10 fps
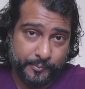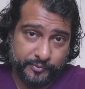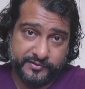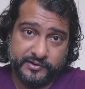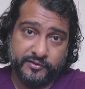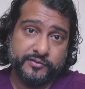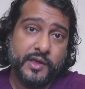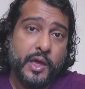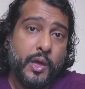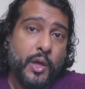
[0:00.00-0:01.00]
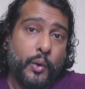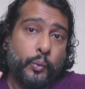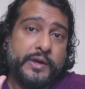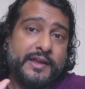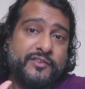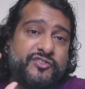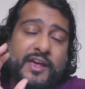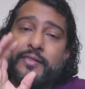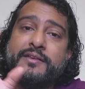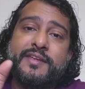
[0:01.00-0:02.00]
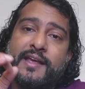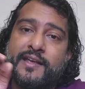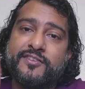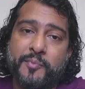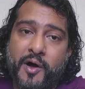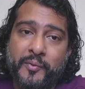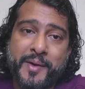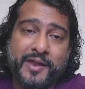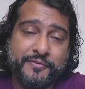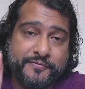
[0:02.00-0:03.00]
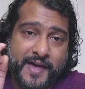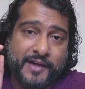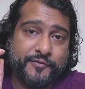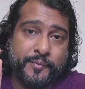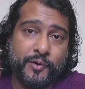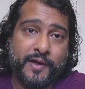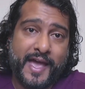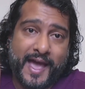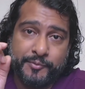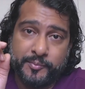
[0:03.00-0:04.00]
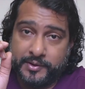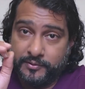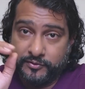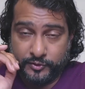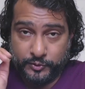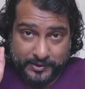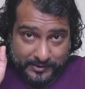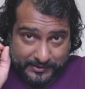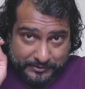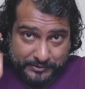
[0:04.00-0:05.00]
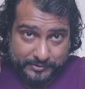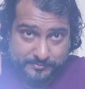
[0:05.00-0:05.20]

procedures. We gently take a small amount of fat from your abdomen, so you get like a little